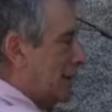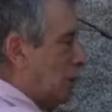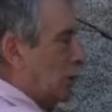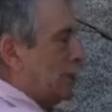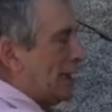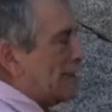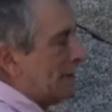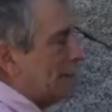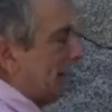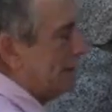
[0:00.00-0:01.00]
low
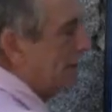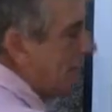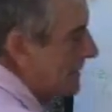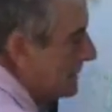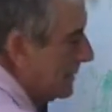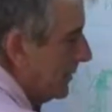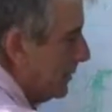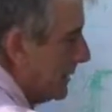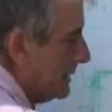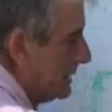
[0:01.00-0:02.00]
density here, which is
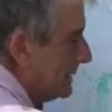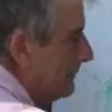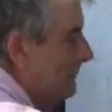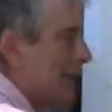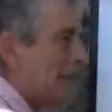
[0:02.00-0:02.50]
low density.